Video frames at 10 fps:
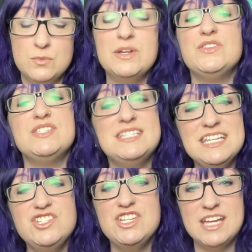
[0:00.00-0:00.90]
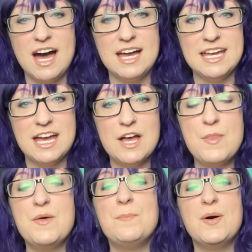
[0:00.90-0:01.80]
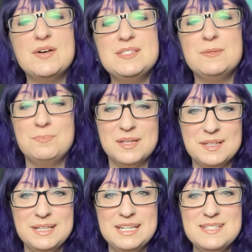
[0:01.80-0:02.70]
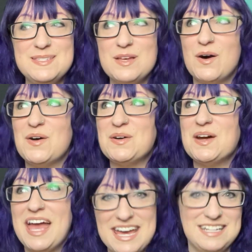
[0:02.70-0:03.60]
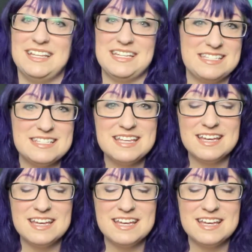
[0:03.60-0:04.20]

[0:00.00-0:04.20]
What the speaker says: With CGI, the possibilities are endless.